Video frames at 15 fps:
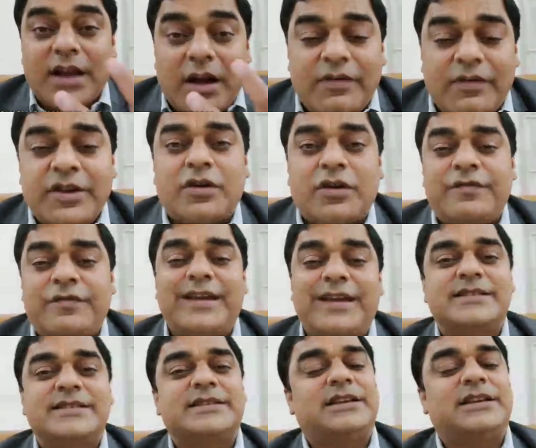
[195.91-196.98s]
Cover your
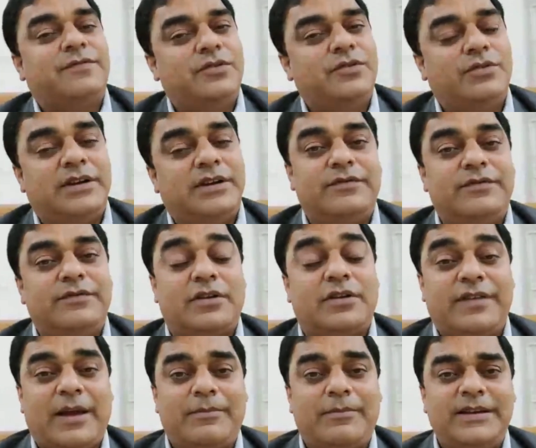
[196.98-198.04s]
face if you love
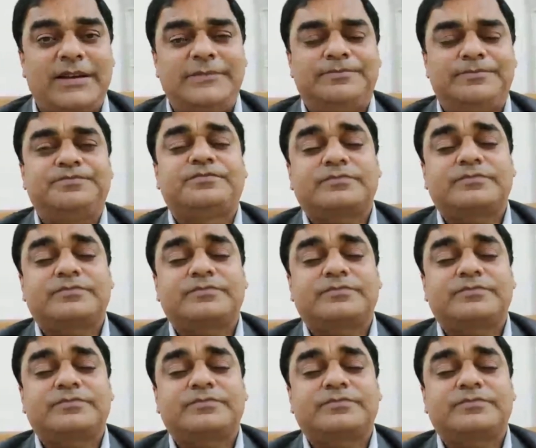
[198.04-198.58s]
your family.